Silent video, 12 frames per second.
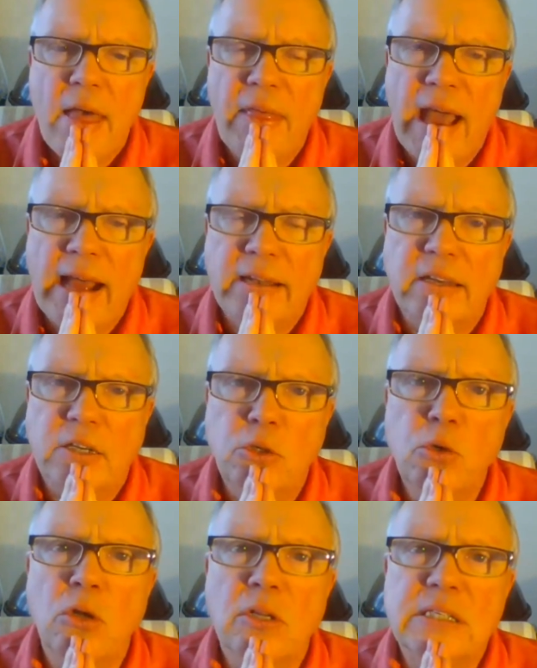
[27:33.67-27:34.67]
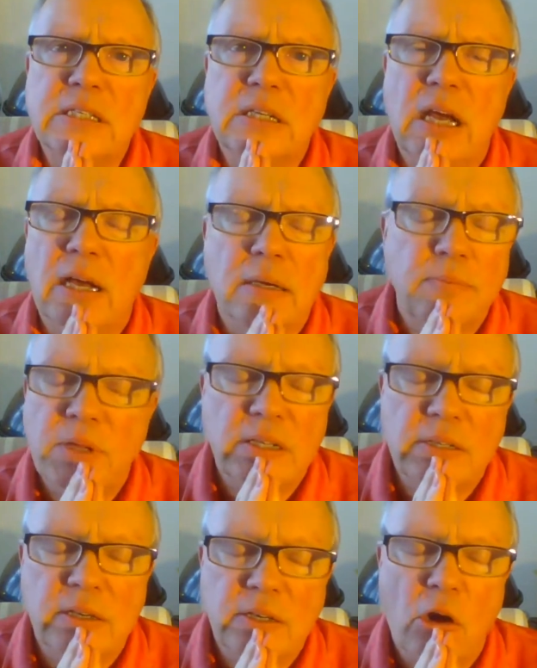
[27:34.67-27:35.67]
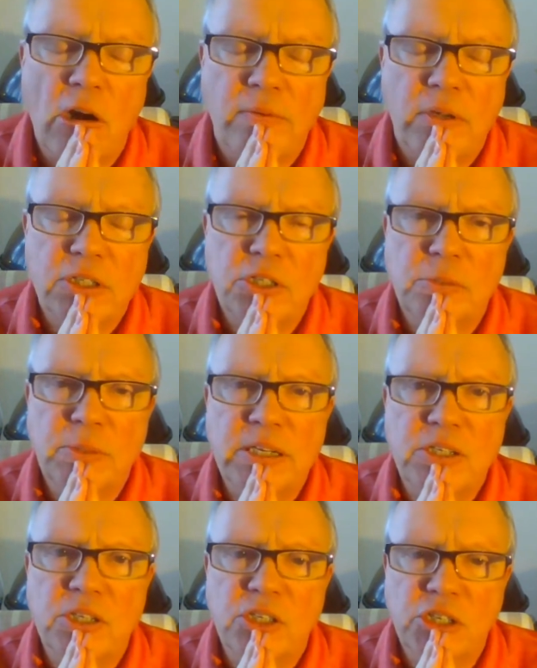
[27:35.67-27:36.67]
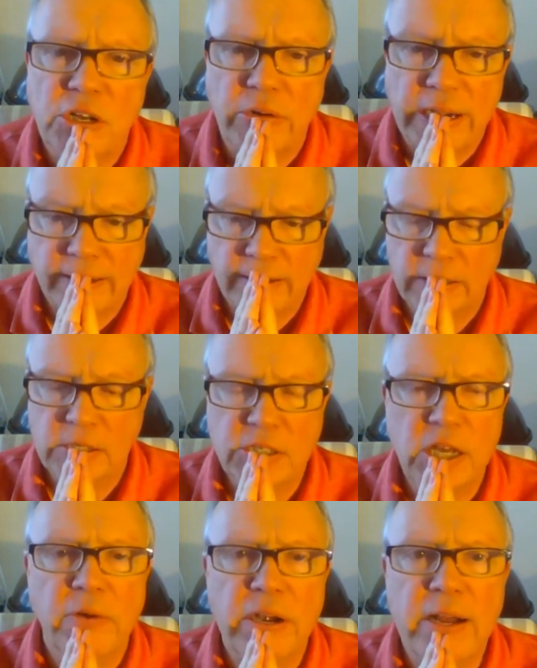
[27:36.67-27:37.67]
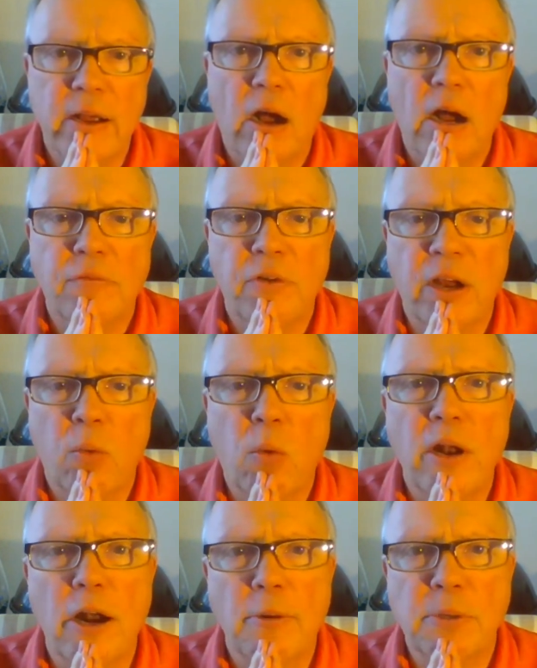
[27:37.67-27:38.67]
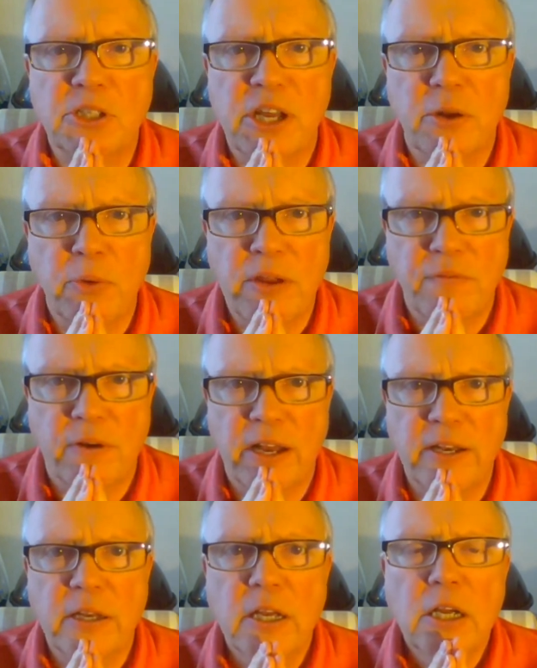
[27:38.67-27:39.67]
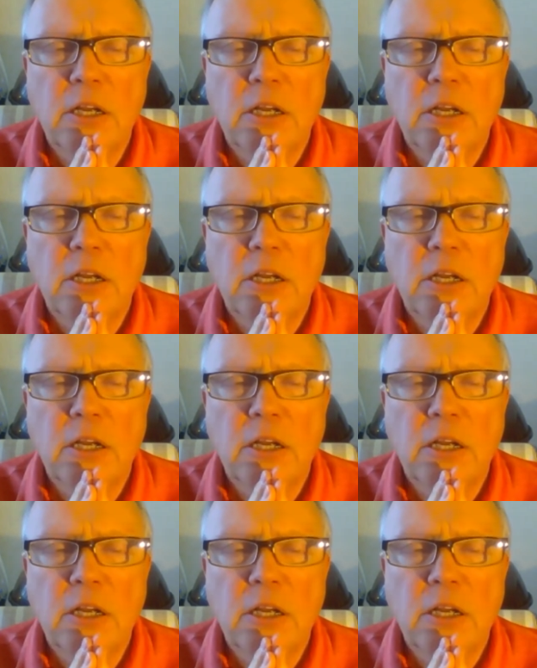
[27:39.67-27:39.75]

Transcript: that uh, Google is uh, uh, Carnival, excuse me, is consider considering offering a 100% refund